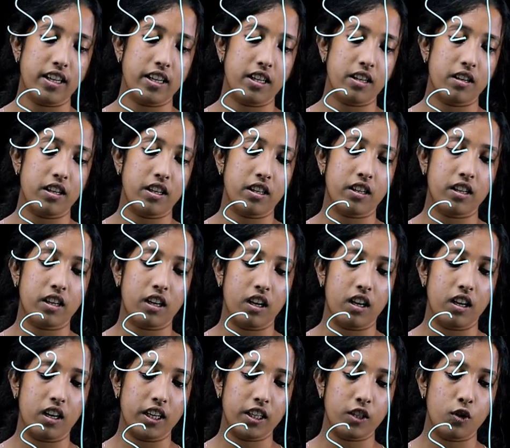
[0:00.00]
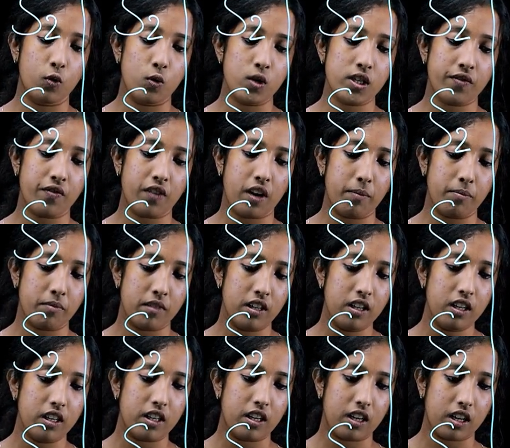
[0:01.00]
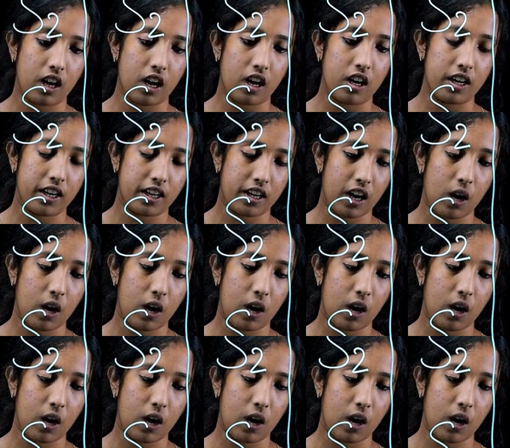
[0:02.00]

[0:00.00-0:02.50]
It goes from the